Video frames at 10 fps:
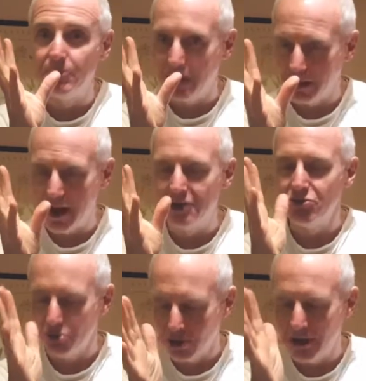but
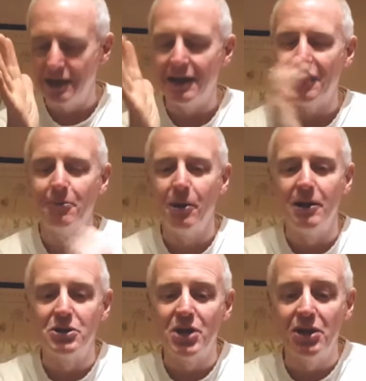again, dry
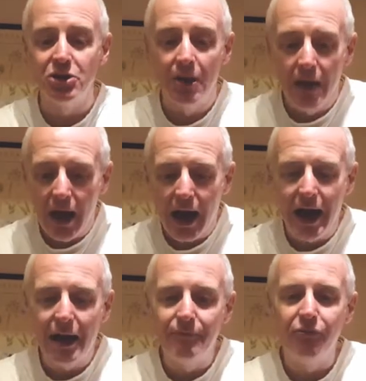caramelised edge,
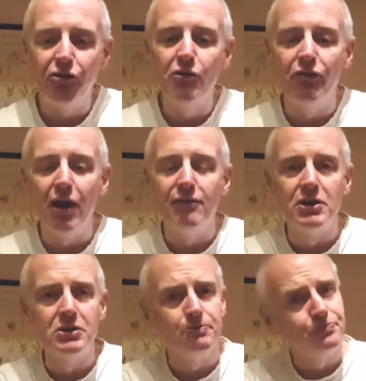and fruit
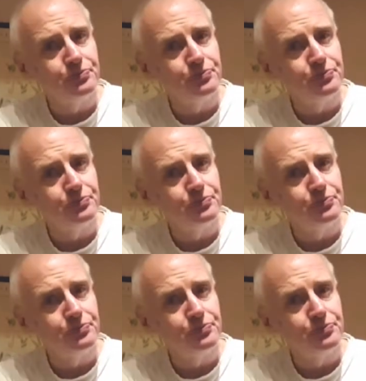flavours.